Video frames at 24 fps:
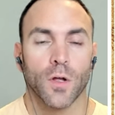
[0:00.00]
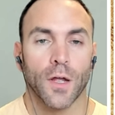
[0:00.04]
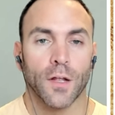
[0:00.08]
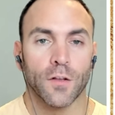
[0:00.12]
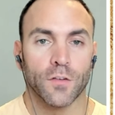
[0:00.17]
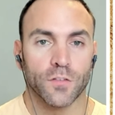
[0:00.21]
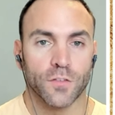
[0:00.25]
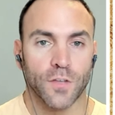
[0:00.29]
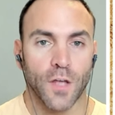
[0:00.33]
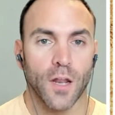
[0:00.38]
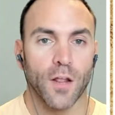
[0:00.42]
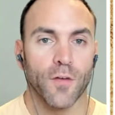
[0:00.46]

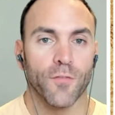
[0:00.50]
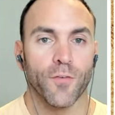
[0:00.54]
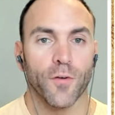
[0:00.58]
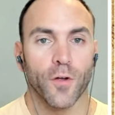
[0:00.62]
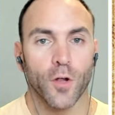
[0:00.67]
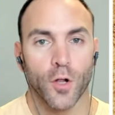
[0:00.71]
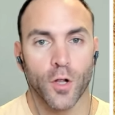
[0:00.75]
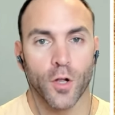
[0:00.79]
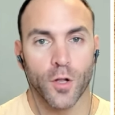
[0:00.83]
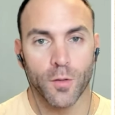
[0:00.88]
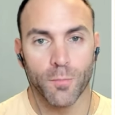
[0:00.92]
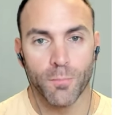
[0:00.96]
instead of
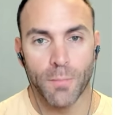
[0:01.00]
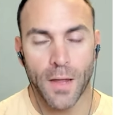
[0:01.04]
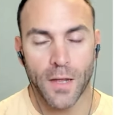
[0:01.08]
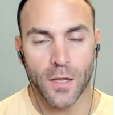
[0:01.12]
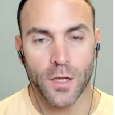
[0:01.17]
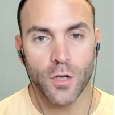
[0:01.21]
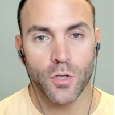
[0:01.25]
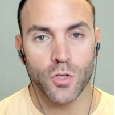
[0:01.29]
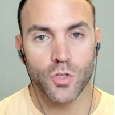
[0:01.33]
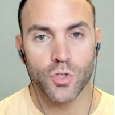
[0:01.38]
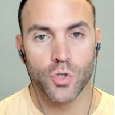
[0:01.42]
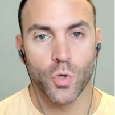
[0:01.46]

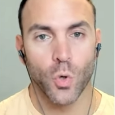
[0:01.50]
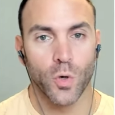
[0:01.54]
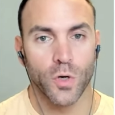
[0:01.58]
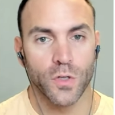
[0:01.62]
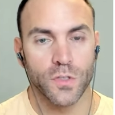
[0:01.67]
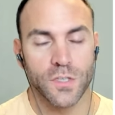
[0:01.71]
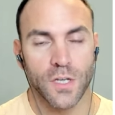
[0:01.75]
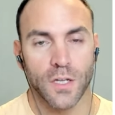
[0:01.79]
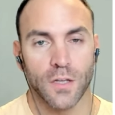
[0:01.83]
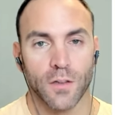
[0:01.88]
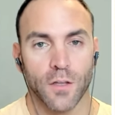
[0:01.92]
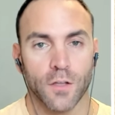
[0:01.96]
making sure it
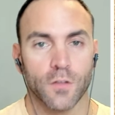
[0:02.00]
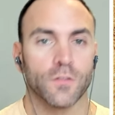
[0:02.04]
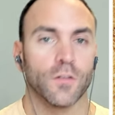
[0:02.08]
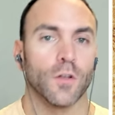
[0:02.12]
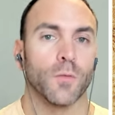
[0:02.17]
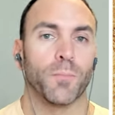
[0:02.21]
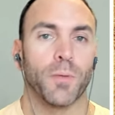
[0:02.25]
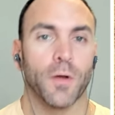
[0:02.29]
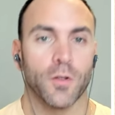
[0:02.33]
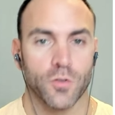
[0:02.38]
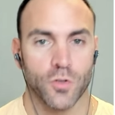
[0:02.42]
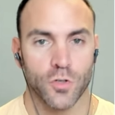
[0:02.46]
said
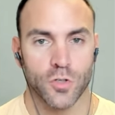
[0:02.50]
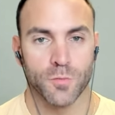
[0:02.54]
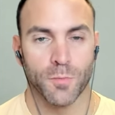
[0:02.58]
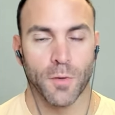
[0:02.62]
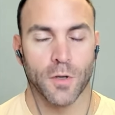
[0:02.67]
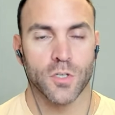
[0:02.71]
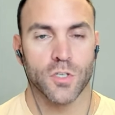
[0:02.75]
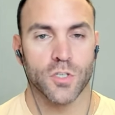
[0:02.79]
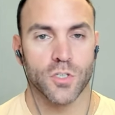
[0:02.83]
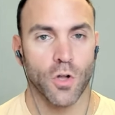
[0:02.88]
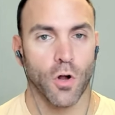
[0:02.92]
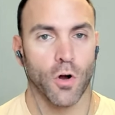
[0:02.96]
listed pitchers
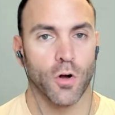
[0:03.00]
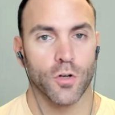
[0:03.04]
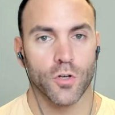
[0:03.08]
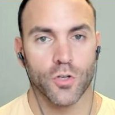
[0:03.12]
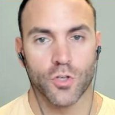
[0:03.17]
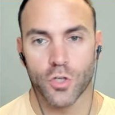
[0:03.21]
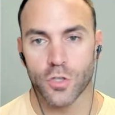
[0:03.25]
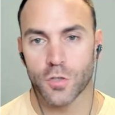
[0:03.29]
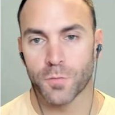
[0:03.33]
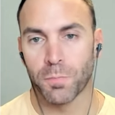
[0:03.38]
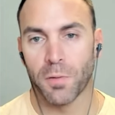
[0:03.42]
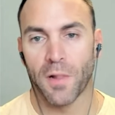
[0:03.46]
must start,
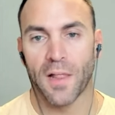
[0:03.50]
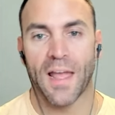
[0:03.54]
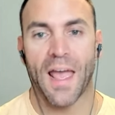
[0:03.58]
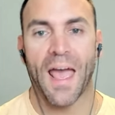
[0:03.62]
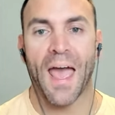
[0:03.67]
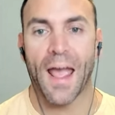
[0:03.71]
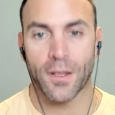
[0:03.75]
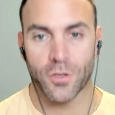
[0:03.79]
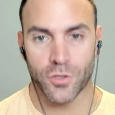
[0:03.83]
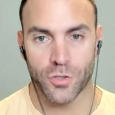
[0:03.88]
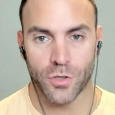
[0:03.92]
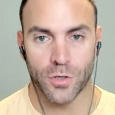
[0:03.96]
just play
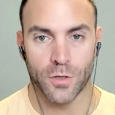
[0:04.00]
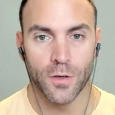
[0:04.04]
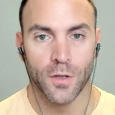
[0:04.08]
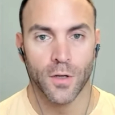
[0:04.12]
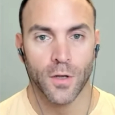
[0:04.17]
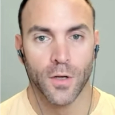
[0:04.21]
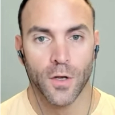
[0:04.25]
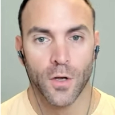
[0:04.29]
action.